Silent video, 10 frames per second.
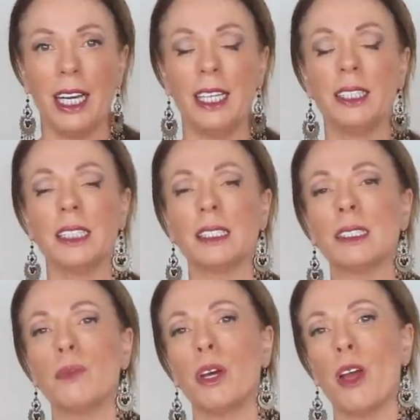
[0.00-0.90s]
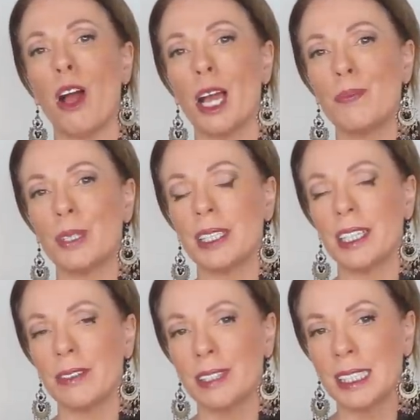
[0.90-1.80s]
And this is what I
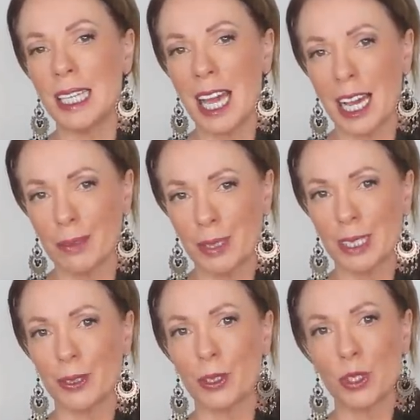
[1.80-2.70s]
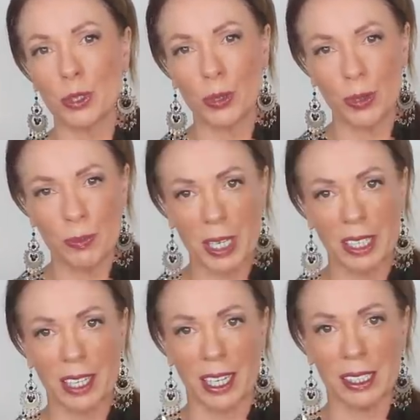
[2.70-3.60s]
believe is the absolute truth
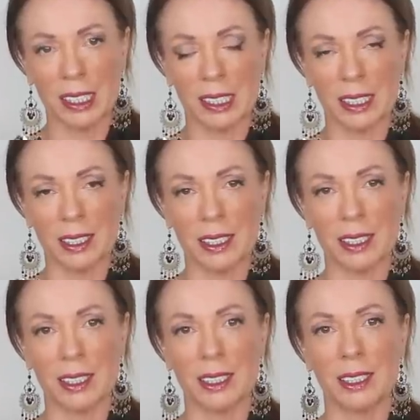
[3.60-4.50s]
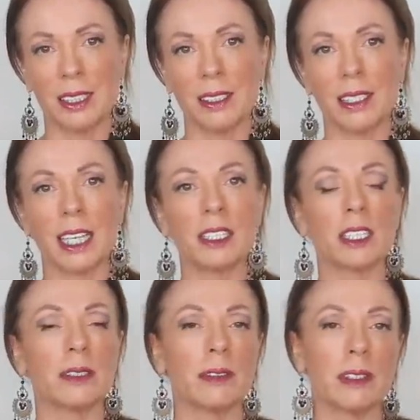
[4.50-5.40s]
about narcissists. They
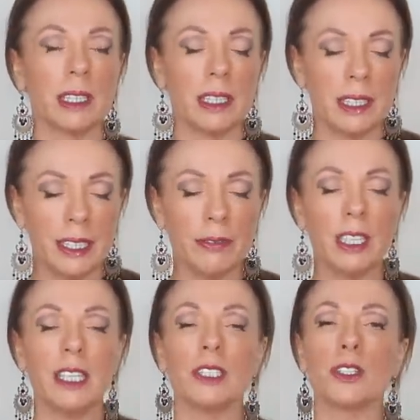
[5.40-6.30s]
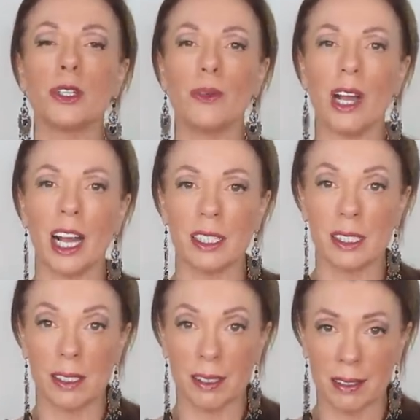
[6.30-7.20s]
deliver to us
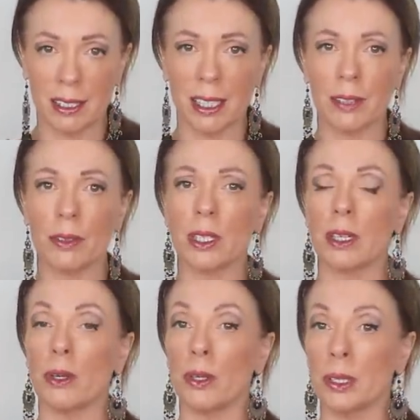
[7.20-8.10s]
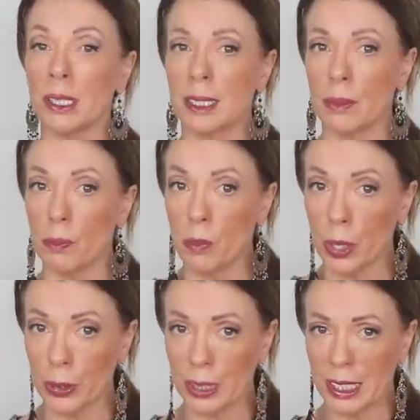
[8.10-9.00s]
the thing that hurts the
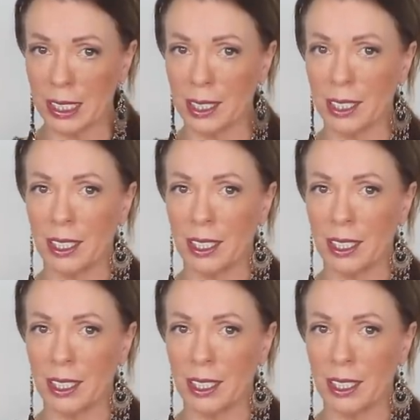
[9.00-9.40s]
most.